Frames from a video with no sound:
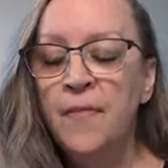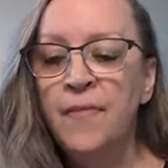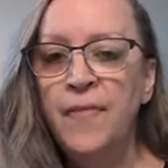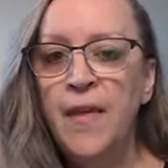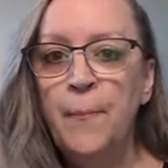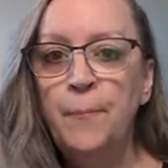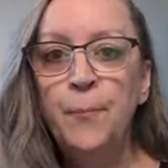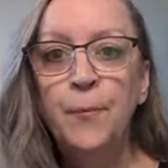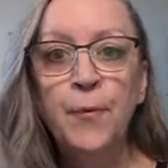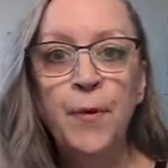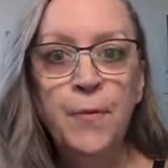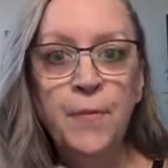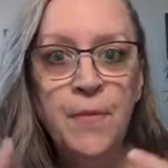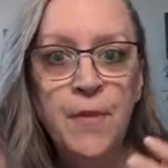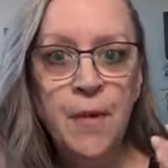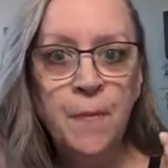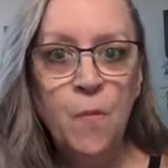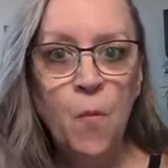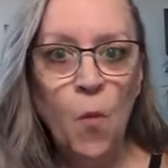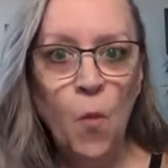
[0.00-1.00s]
They prune
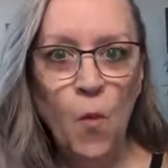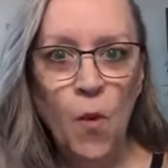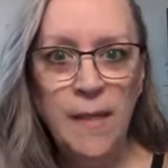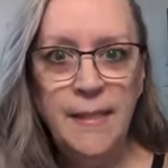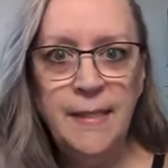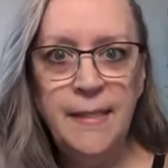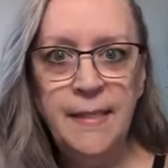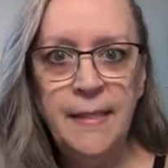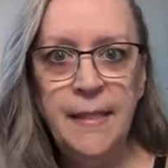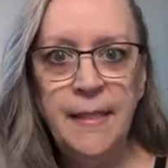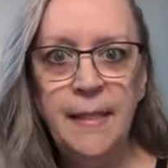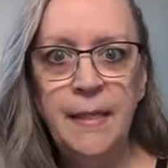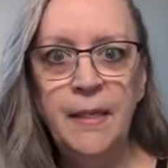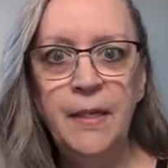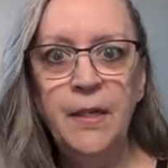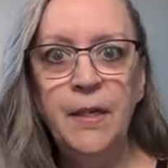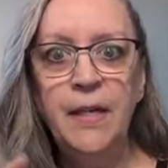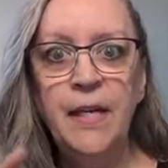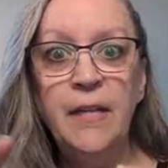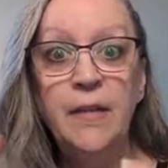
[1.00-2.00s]
them once a
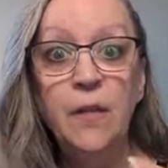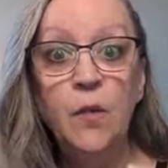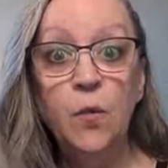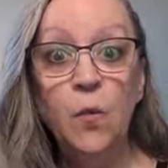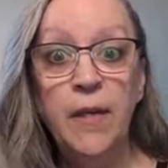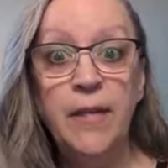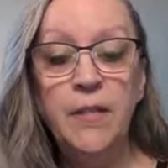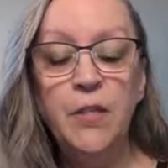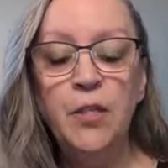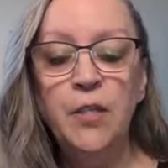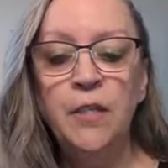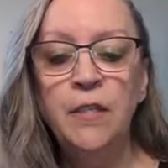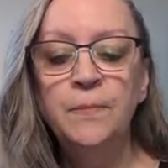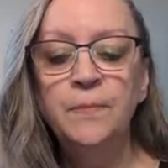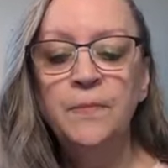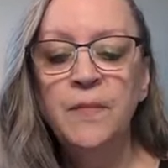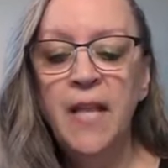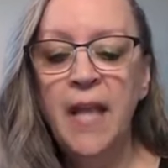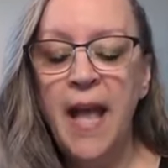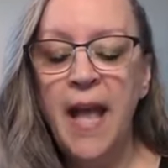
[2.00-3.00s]
year in the winter,
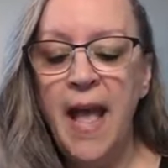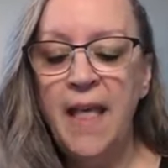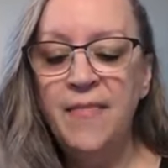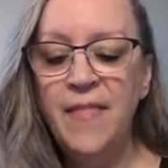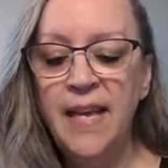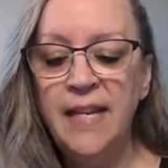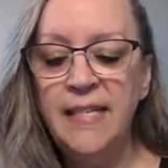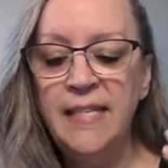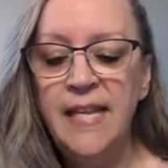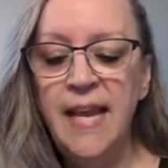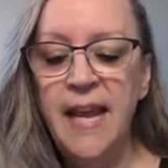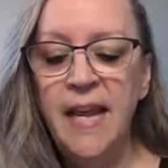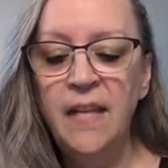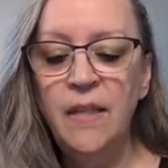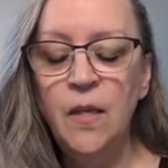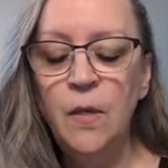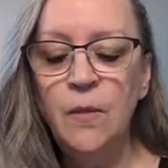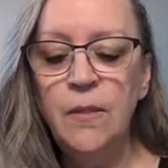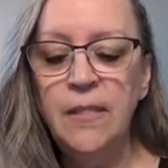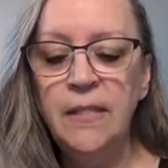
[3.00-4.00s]
and they take
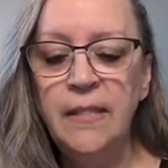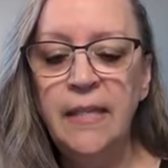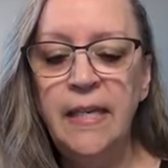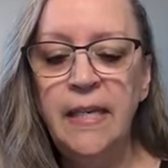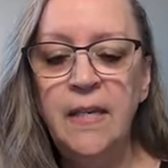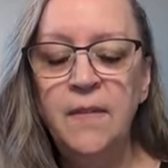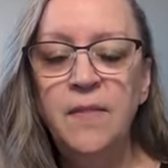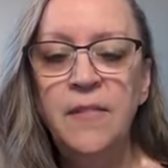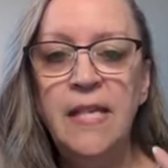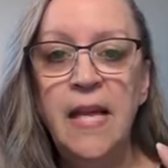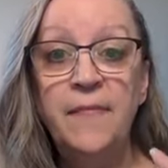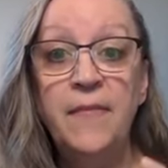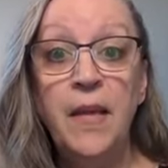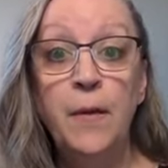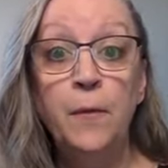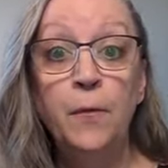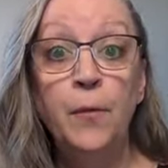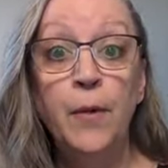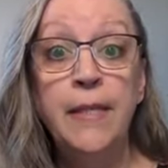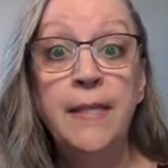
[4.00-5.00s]
those leaves and they
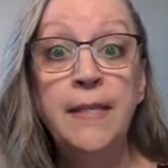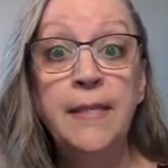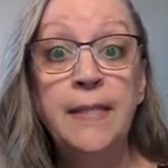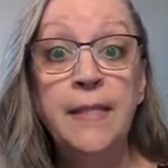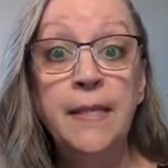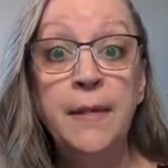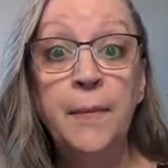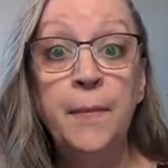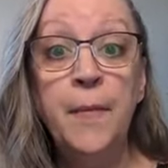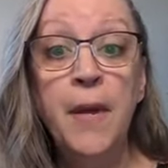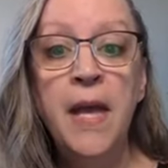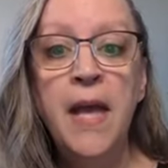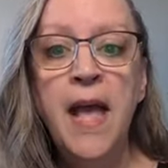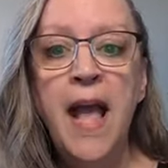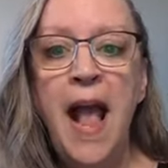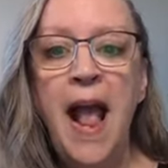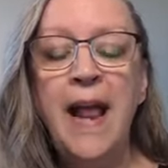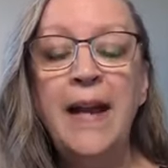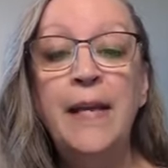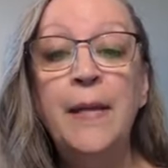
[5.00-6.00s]
rinse them
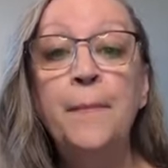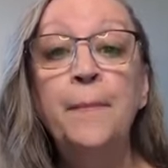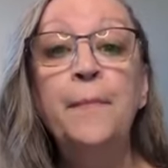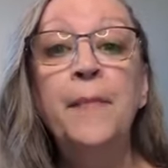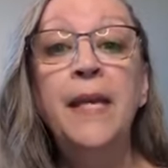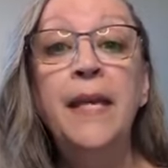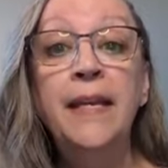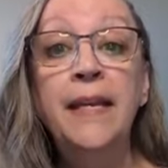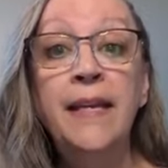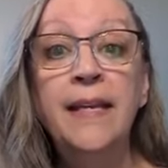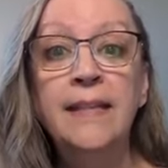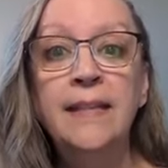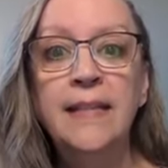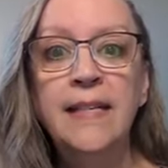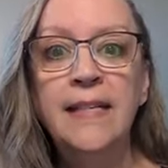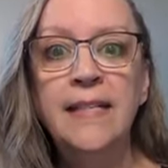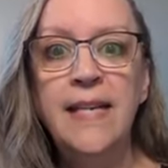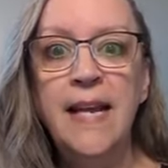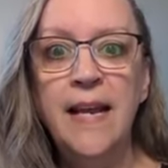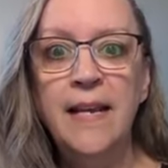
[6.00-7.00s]
and
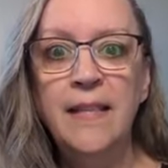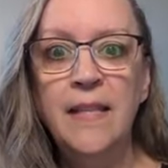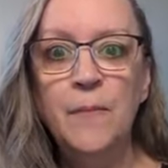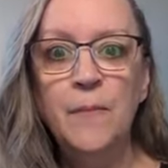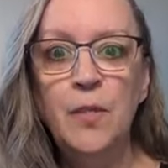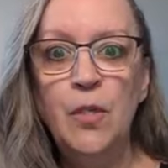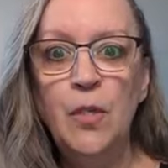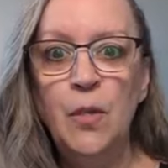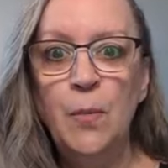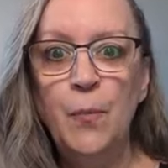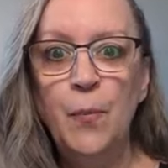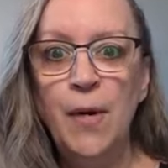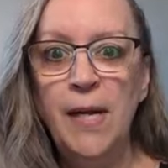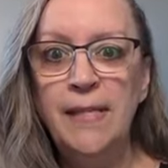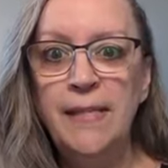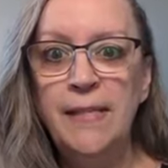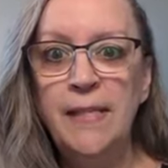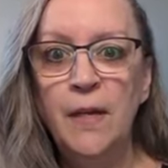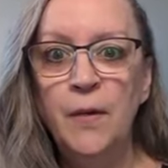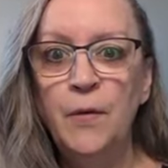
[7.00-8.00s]
immediately take them to the
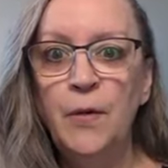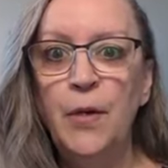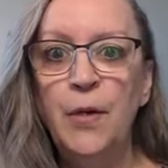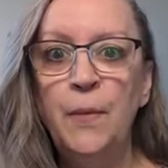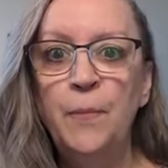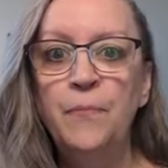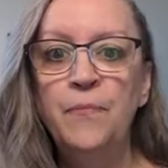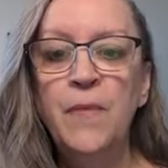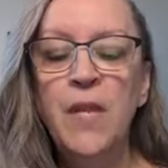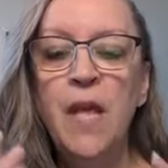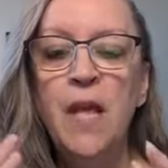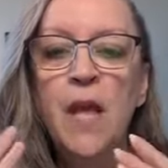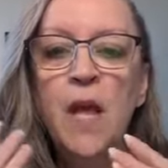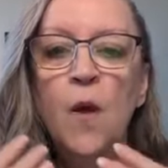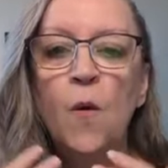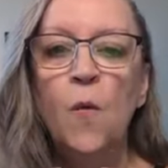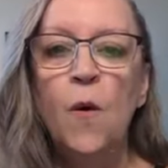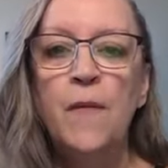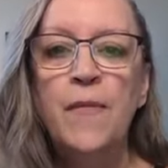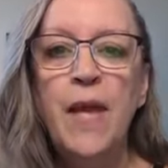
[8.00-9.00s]
pressing room,
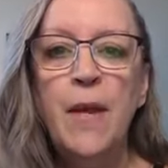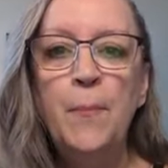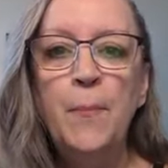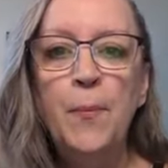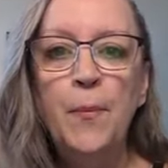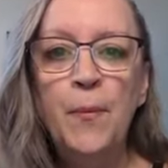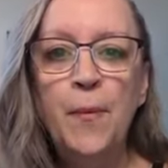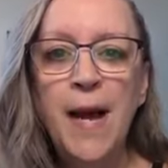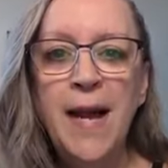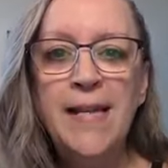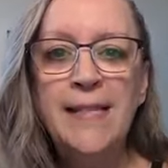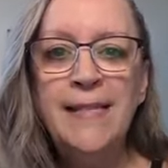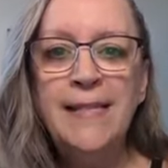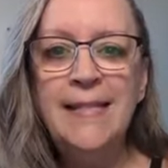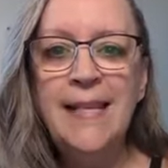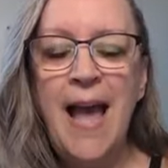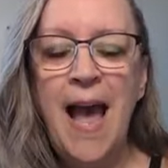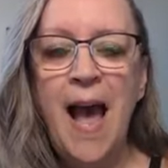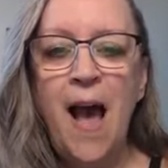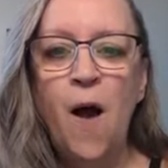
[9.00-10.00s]
where they
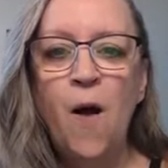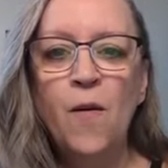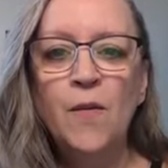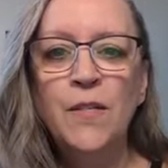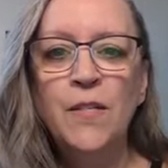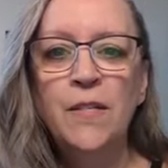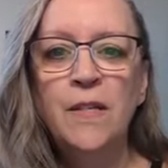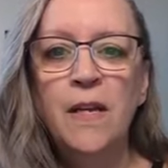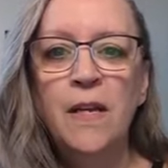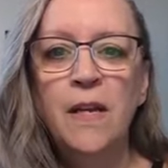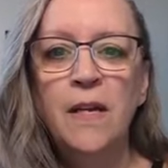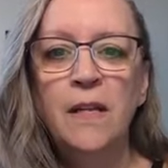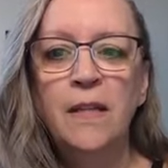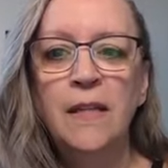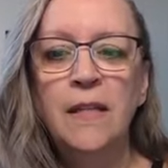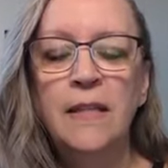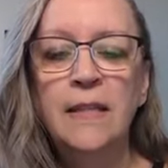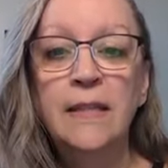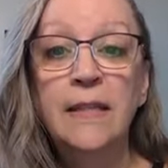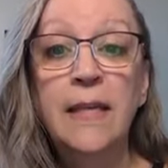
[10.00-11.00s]
press out
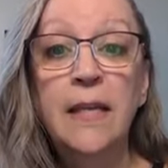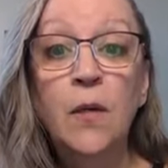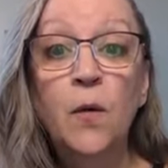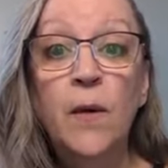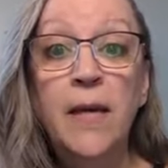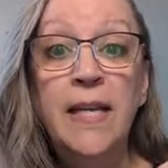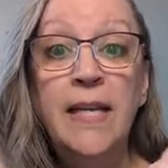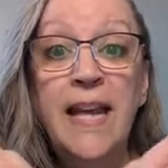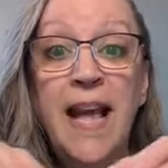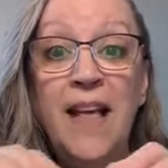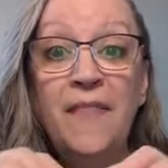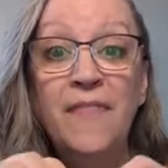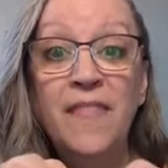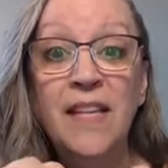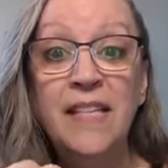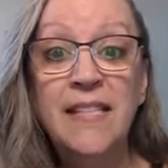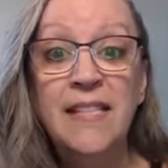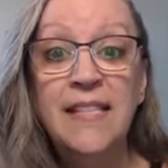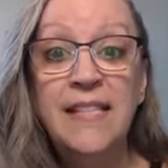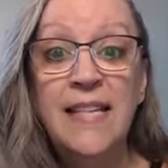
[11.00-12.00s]
the liquid and
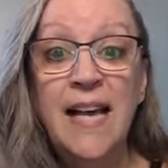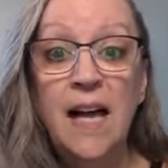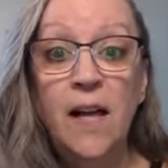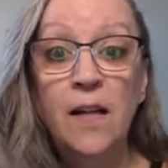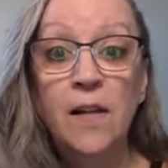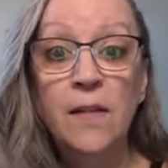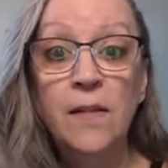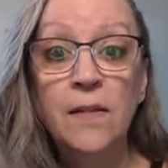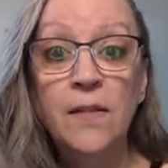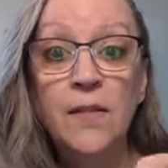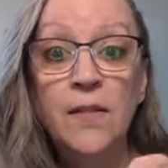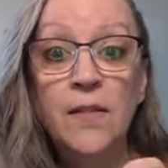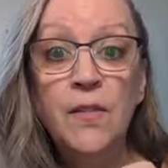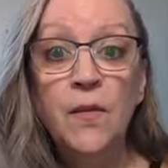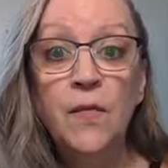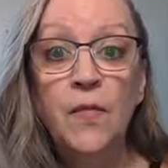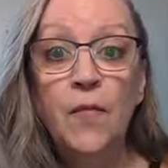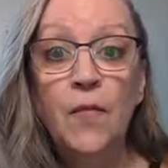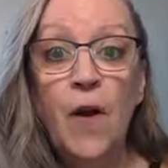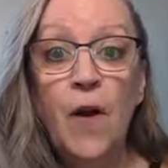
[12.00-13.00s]
the cells
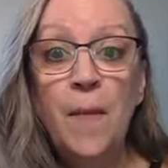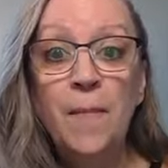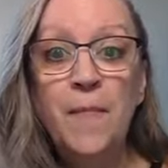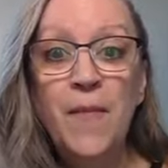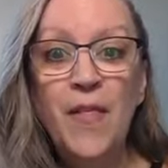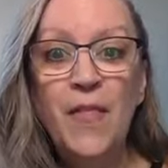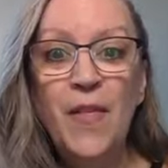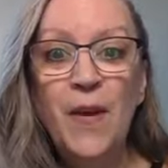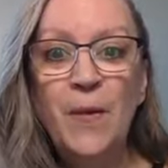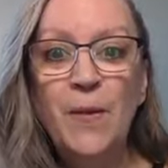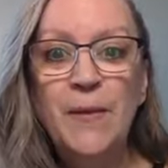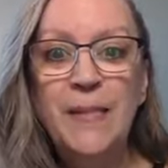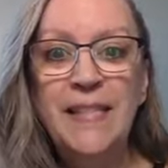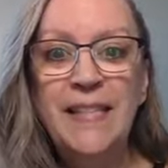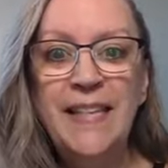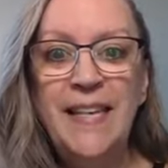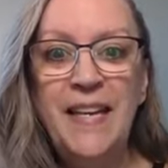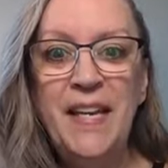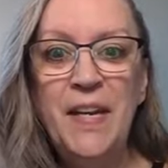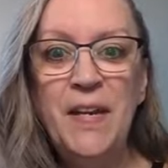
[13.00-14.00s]
from those
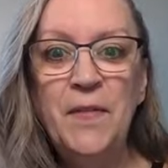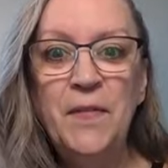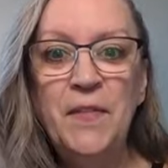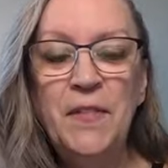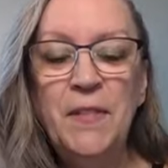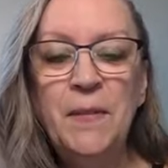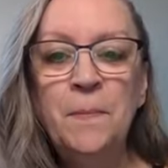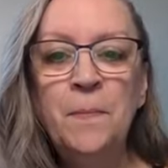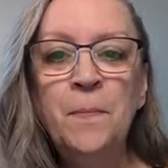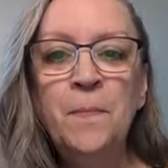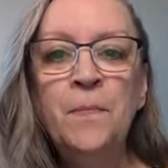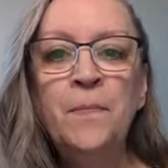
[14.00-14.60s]
leaves,